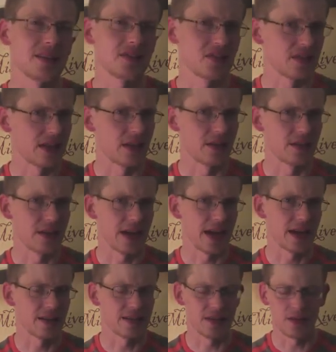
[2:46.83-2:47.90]
Stellar
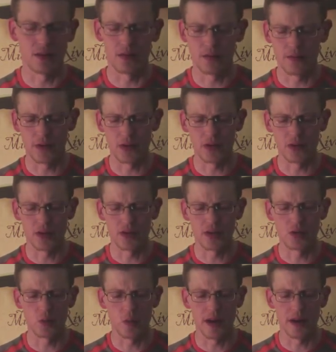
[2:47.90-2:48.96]
has their own version
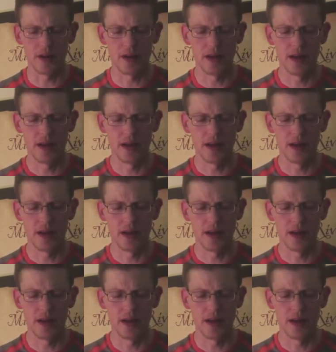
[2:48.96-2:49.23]
as well.